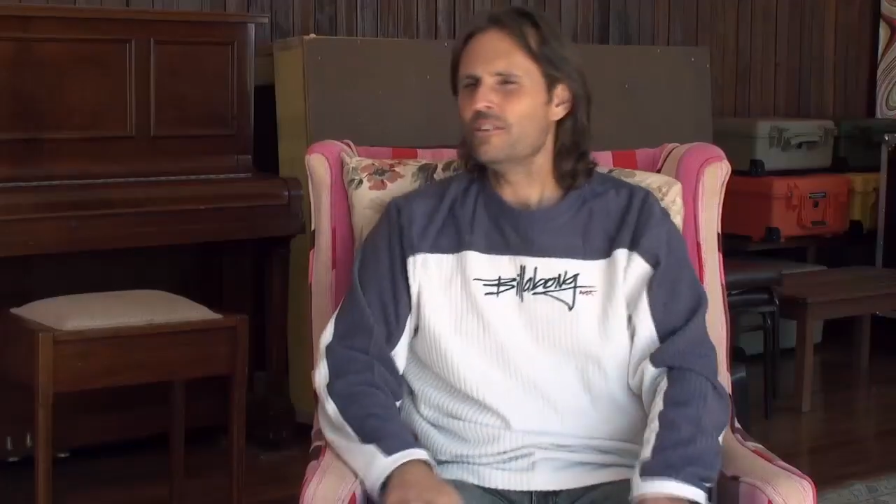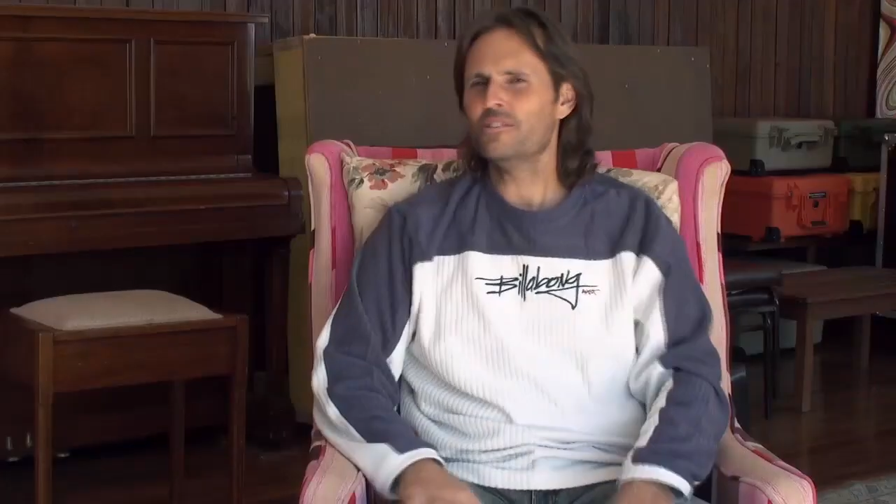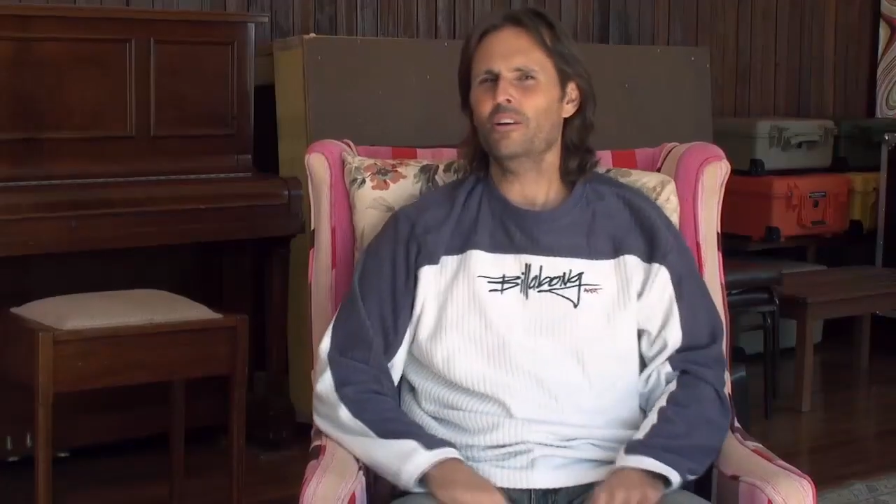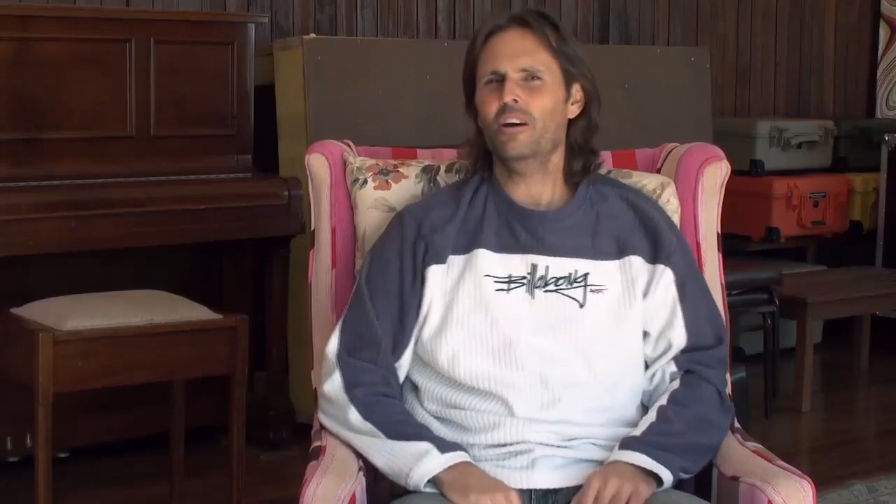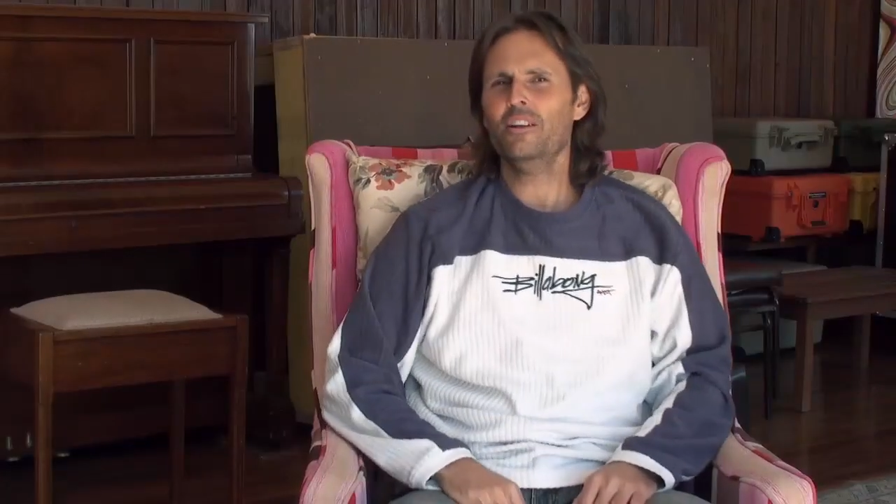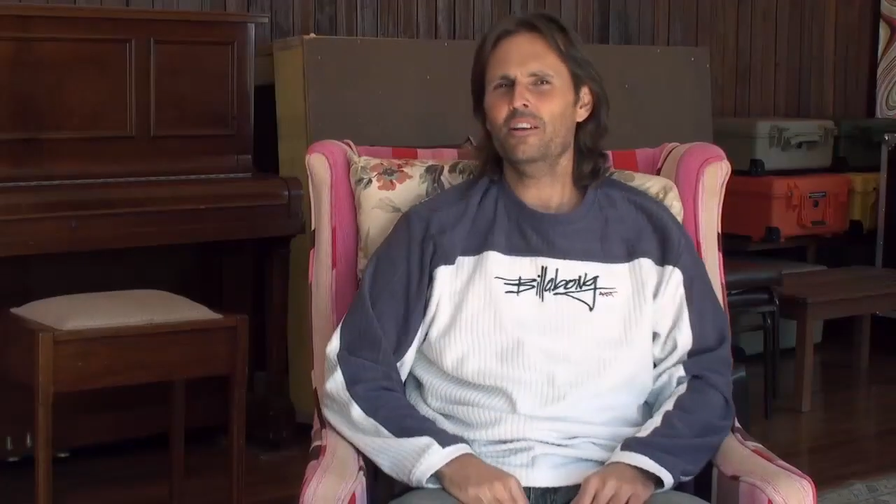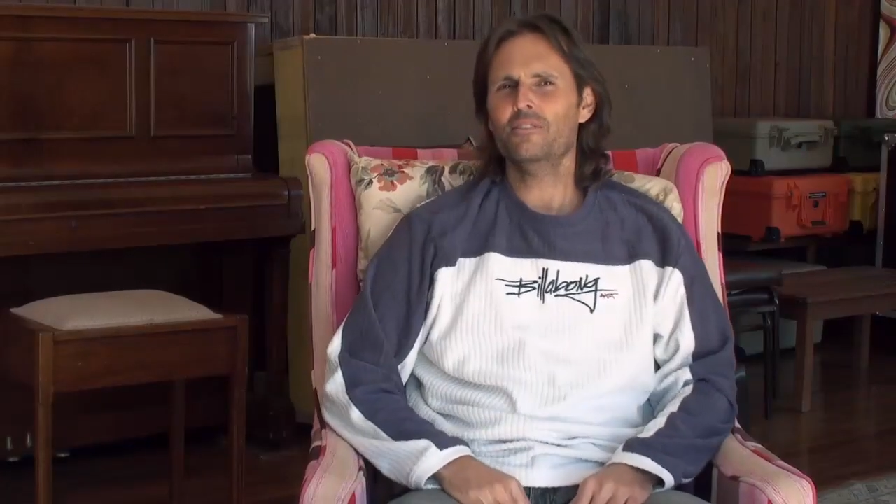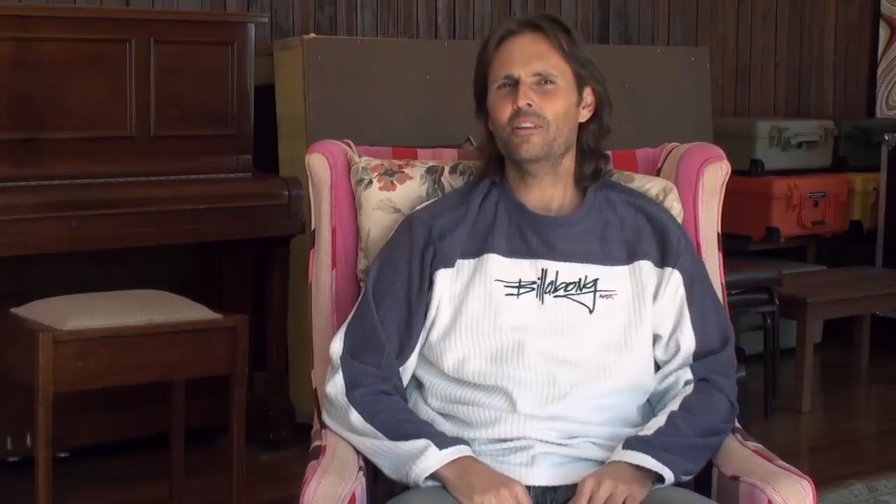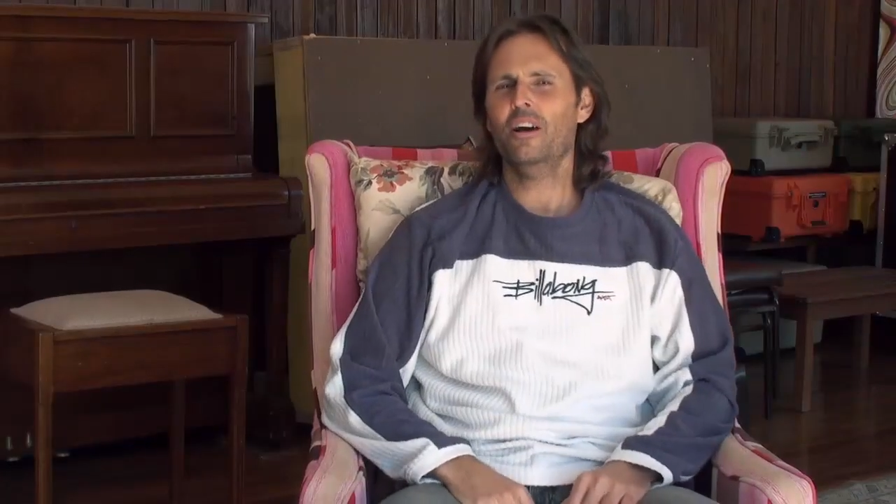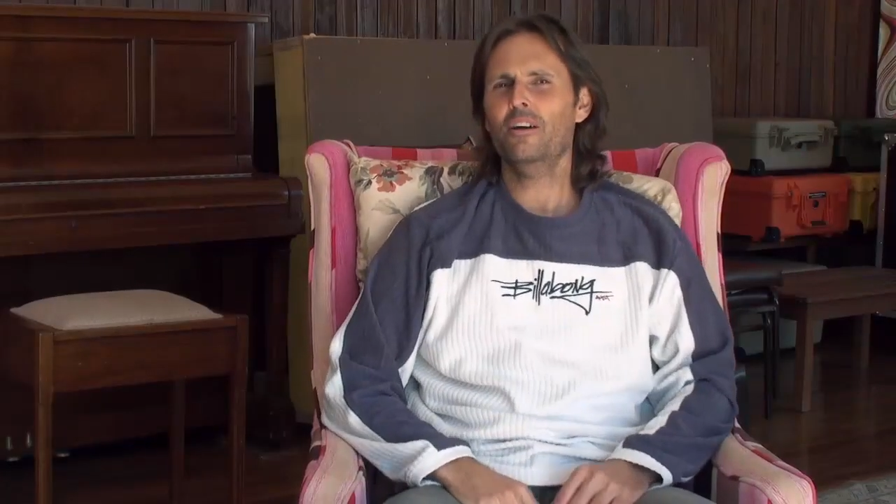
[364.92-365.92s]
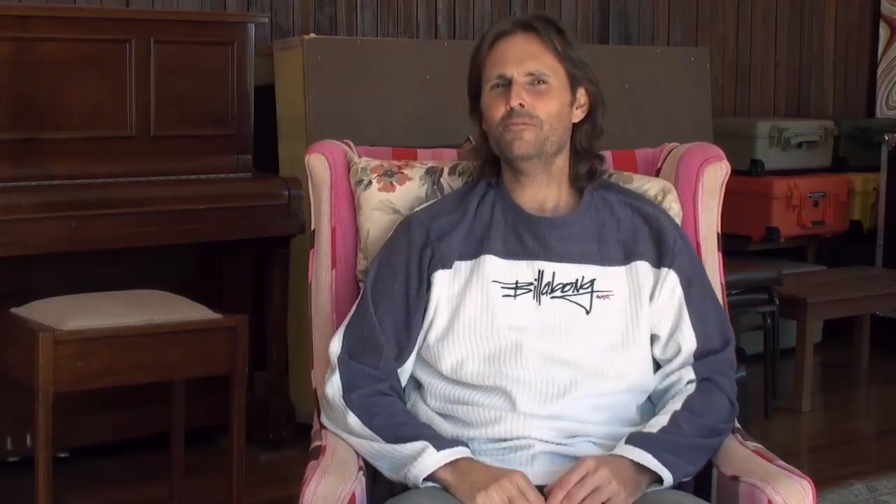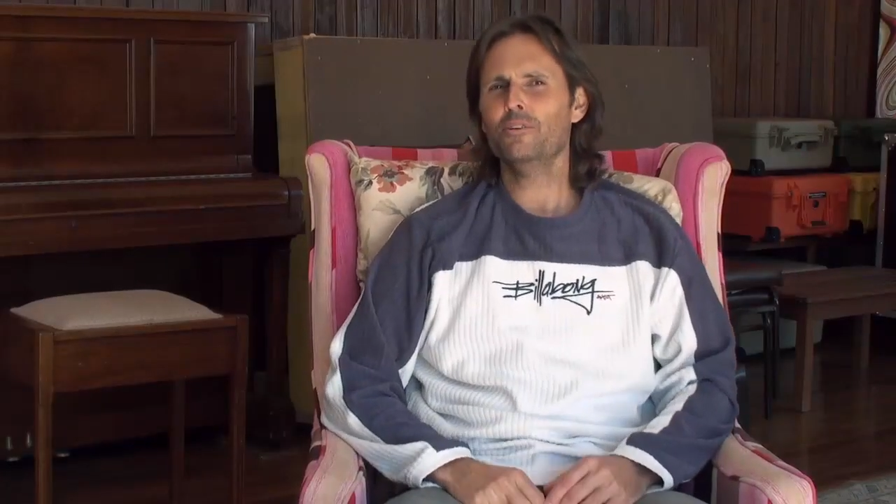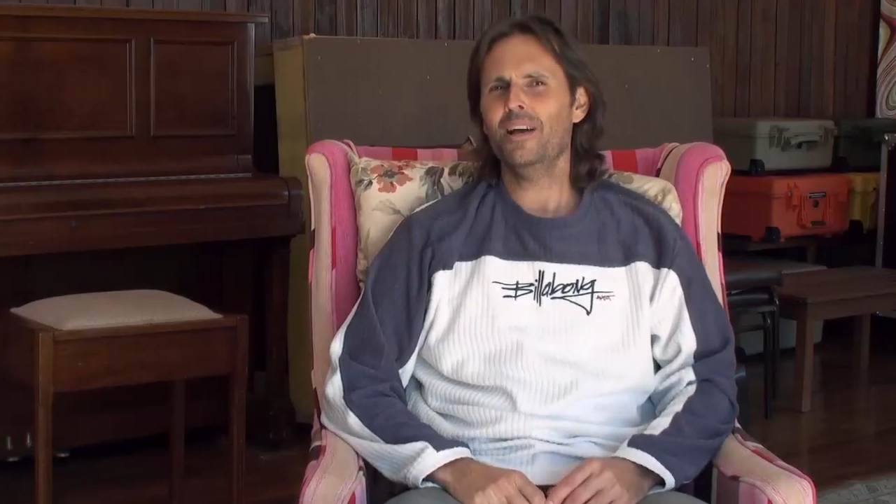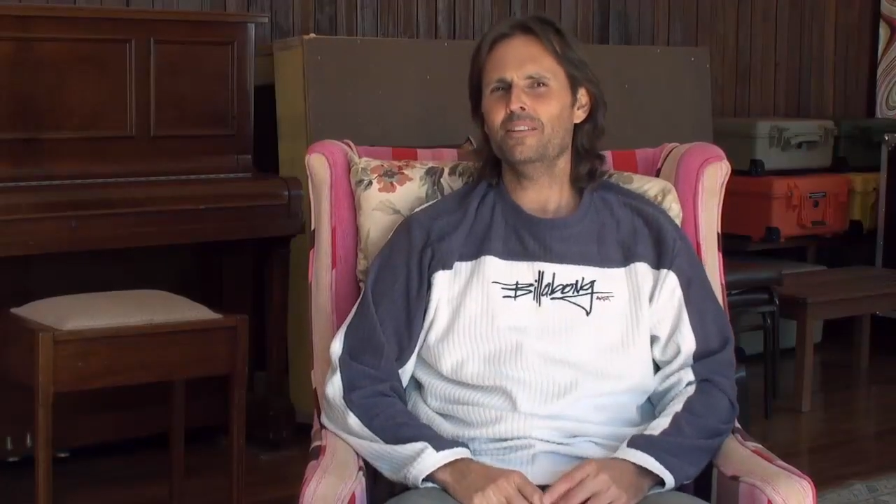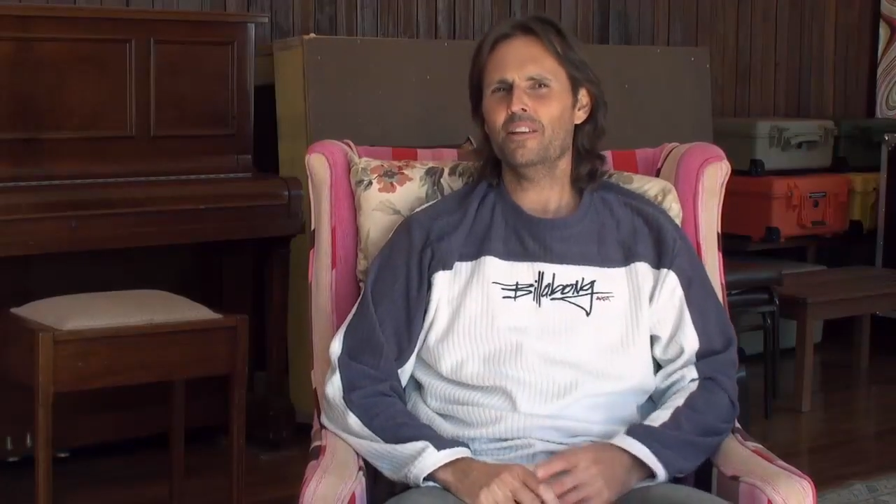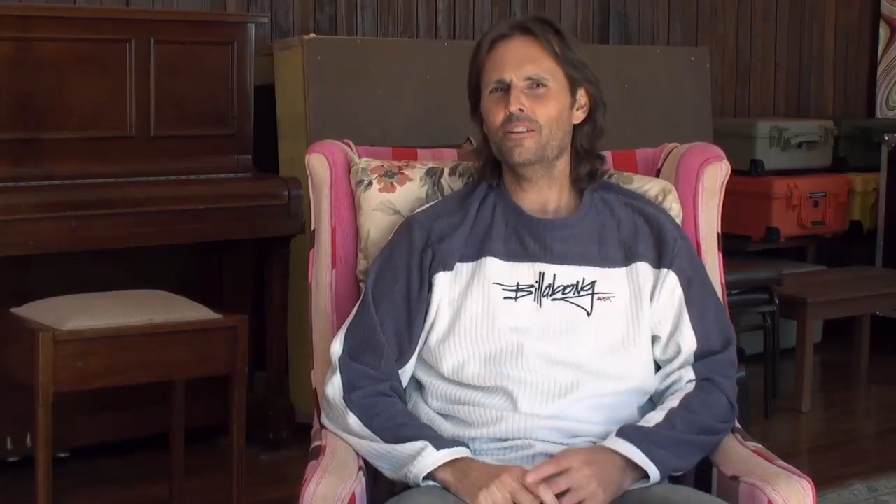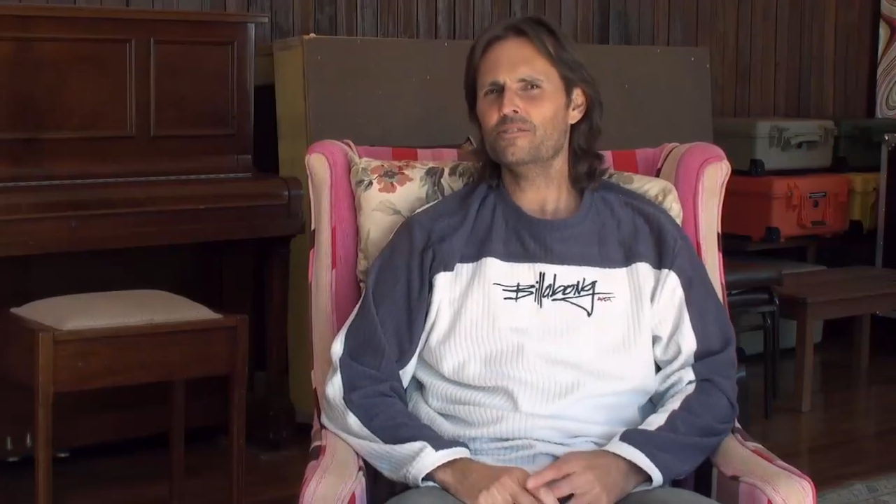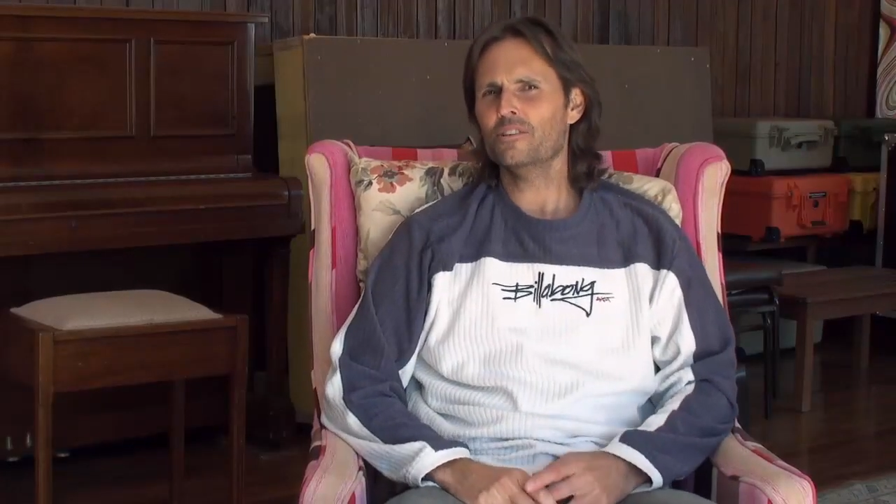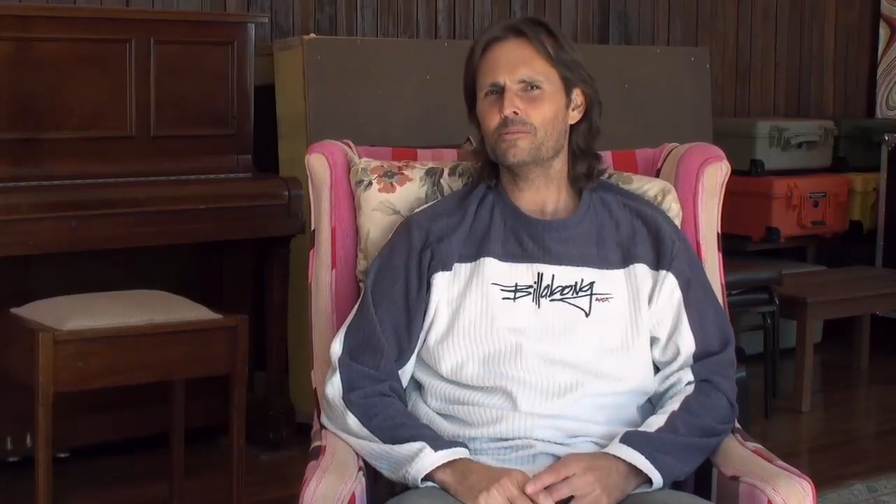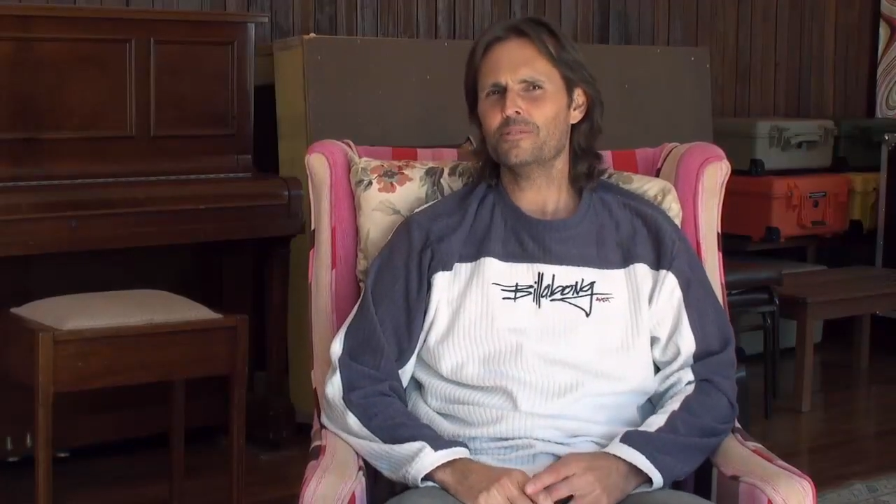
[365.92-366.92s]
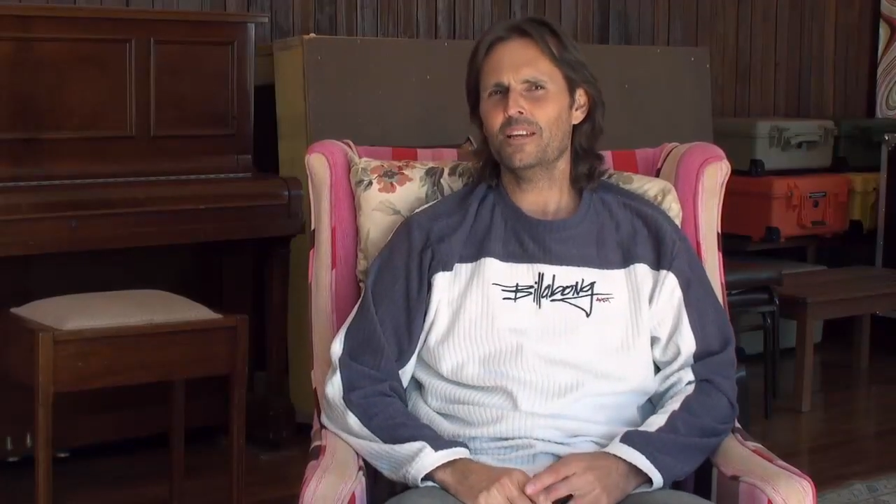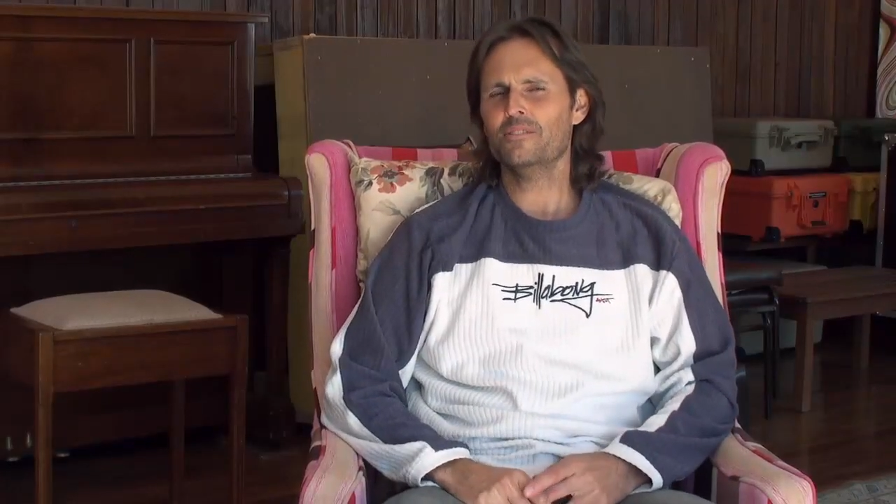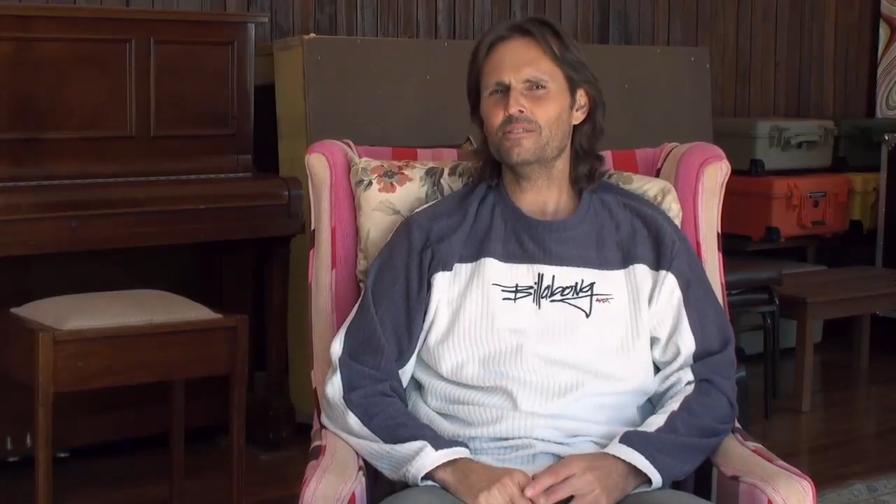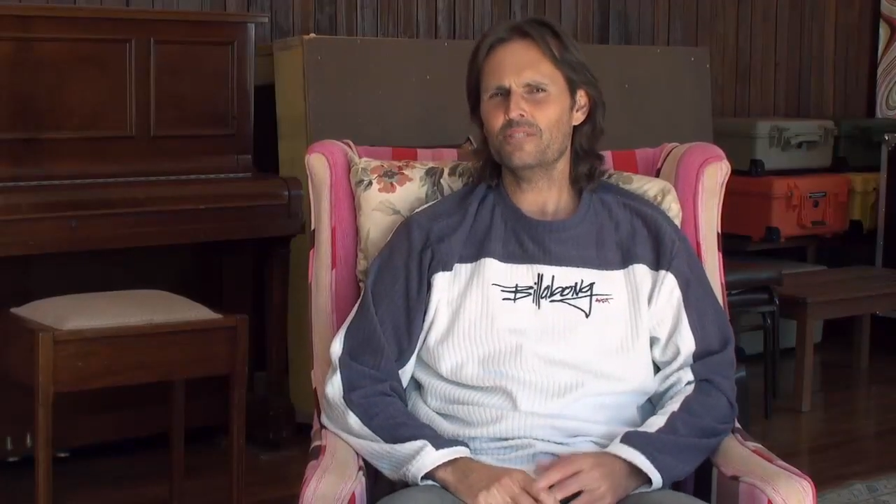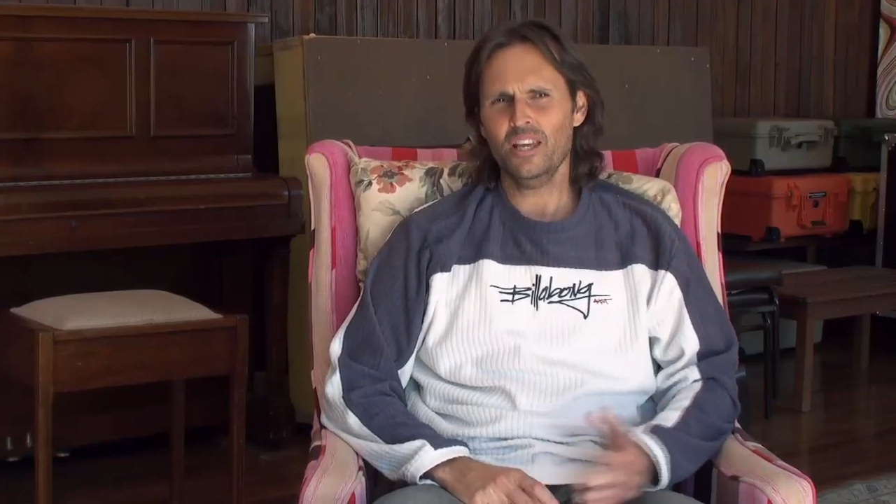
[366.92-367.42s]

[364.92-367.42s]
So I feel under those circumstances,